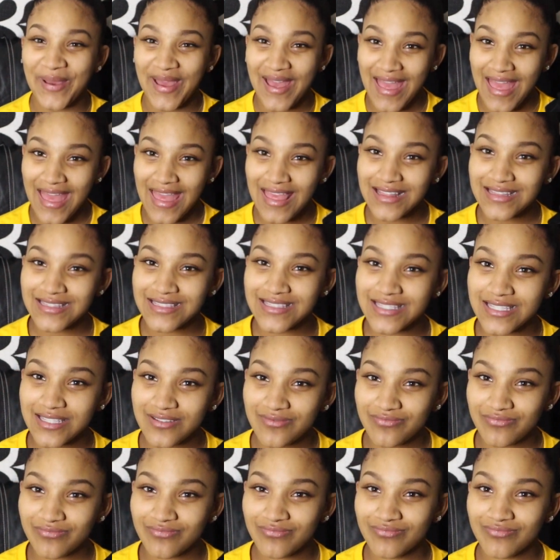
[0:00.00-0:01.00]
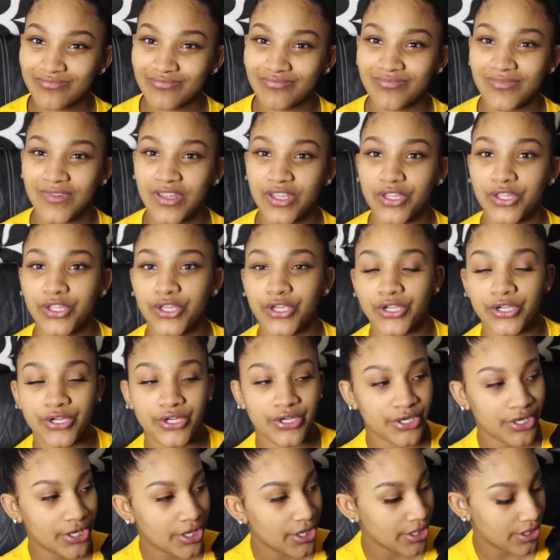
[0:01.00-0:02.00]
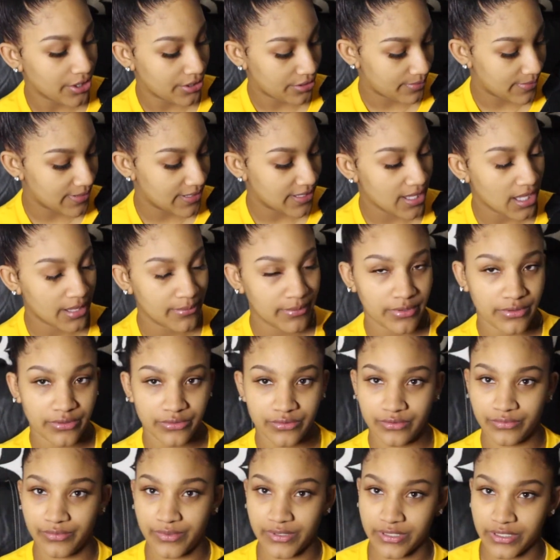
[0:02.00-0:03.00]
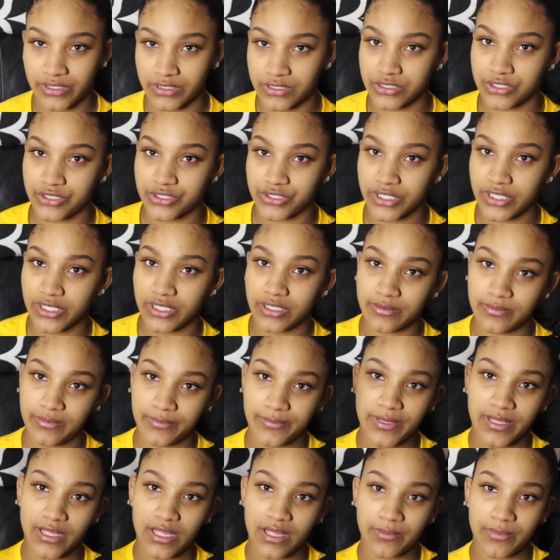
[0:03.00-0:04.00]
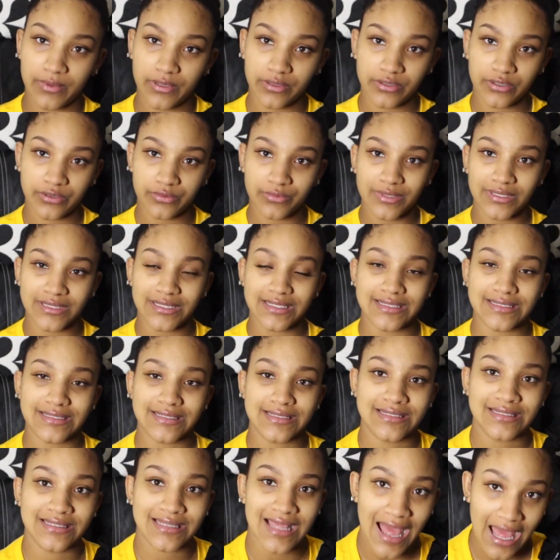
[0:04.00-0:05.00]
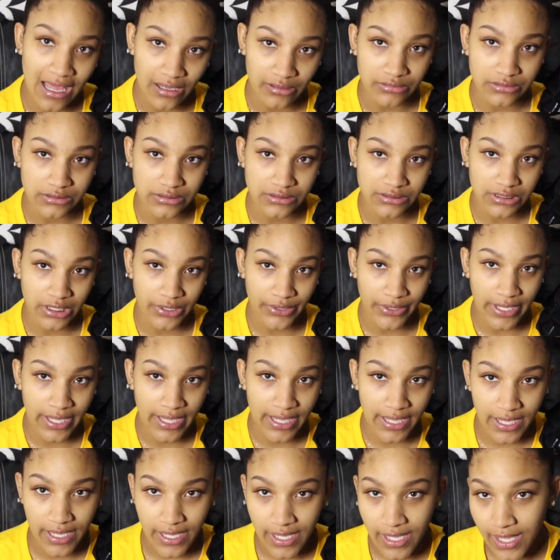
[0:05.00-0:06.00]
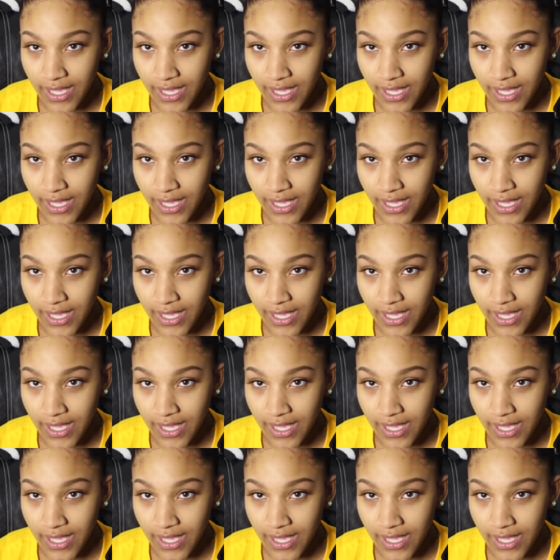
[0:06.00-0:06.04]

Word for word: but your girl be coming through with the drip, coming through with the south, Okay,